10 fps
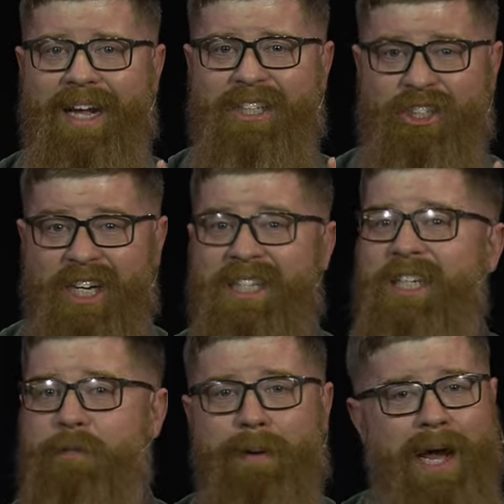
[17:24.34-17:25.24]

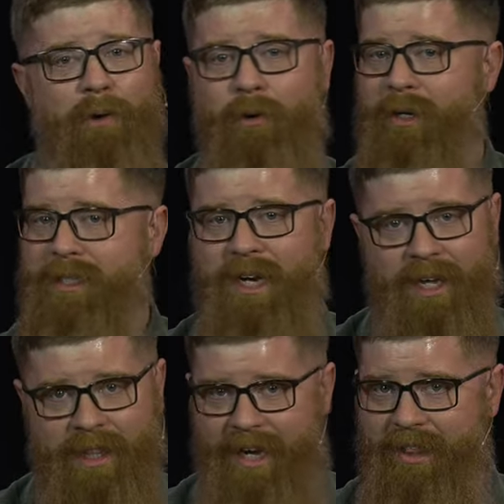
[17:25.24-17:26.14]
Jesus' power is
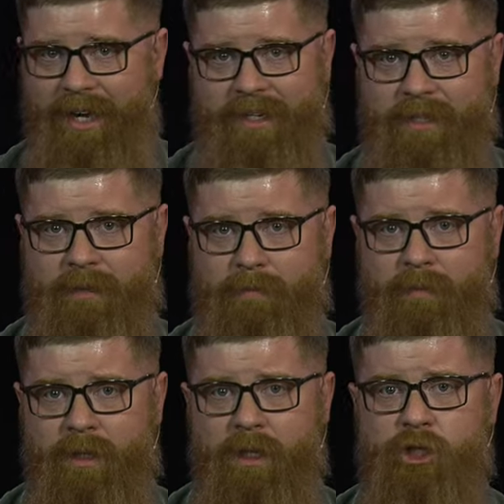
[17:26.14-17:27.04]
not like that.
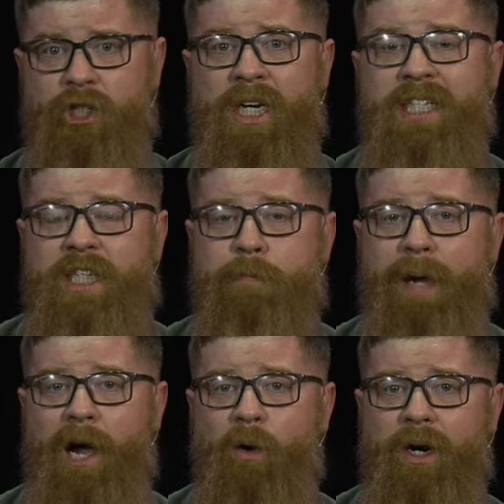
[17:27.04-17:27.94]
Jesus'
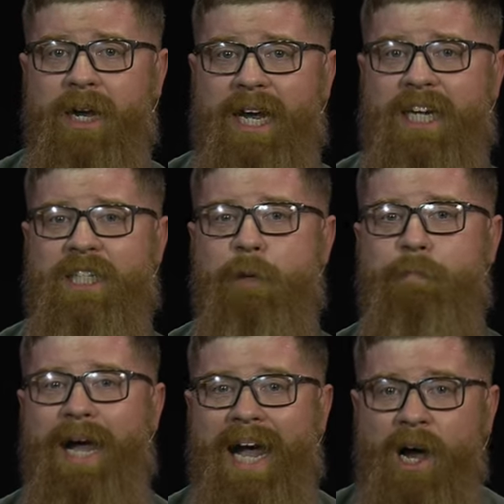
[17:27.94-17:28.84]
power is the
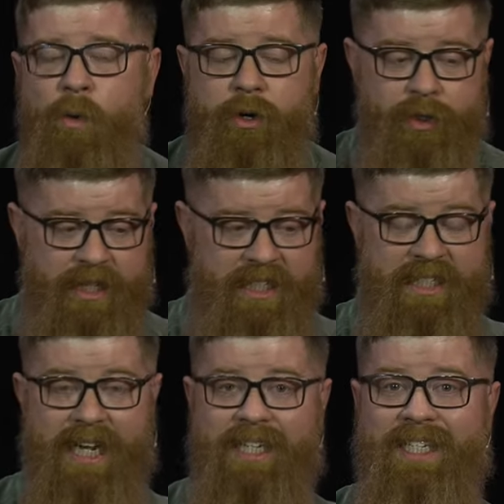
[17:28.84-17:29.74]
power that
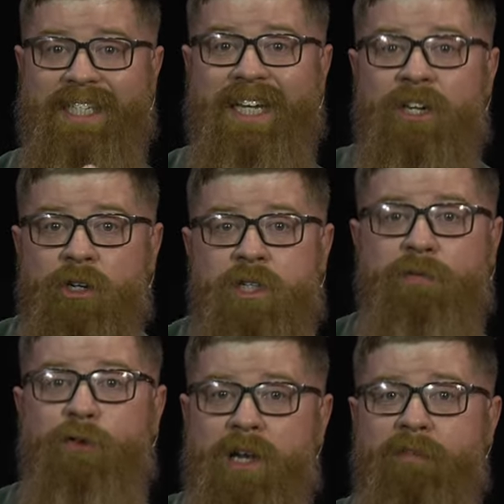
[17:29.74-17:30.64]
sets sinners
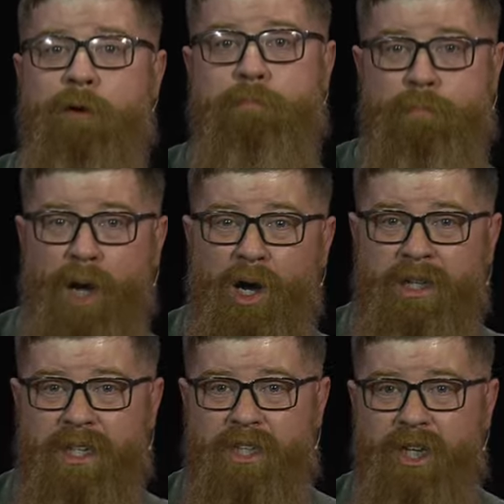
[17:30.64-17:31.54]
free from
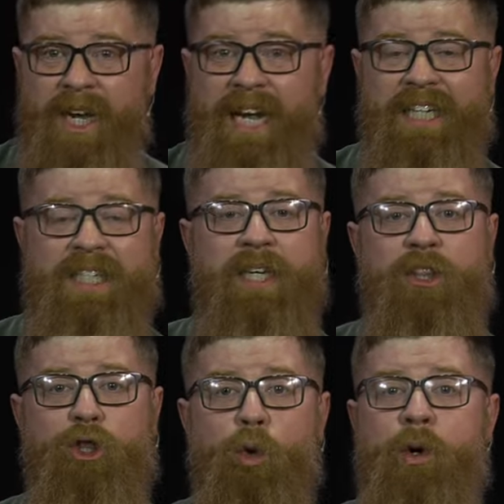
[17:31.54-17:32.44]
bondage. It's the
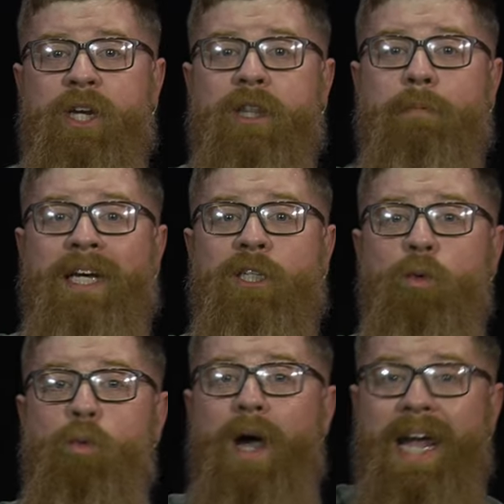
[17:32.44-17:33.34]
authority that makes a
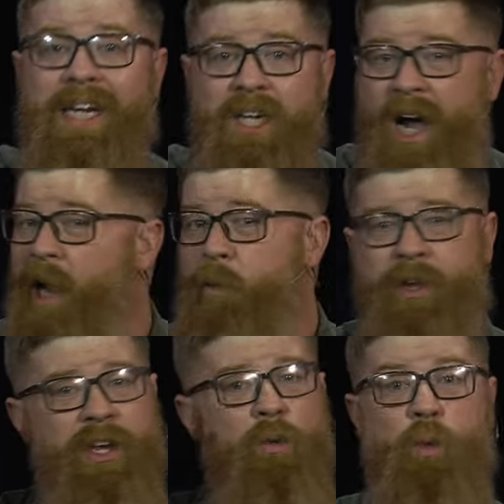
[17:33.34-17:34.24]
way to God
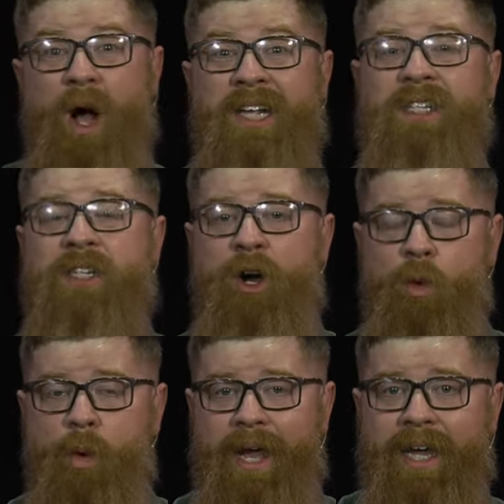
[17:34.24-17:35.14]
where there was no
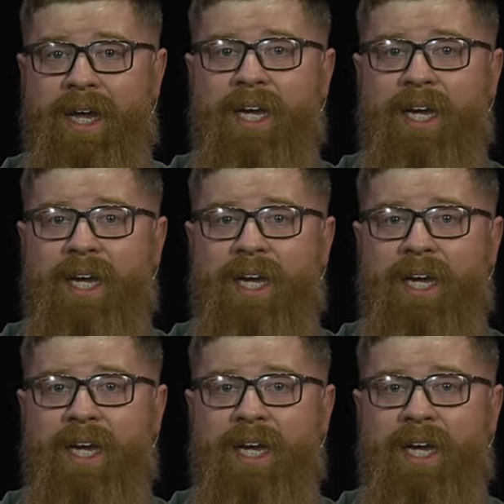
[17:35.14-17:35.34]
way.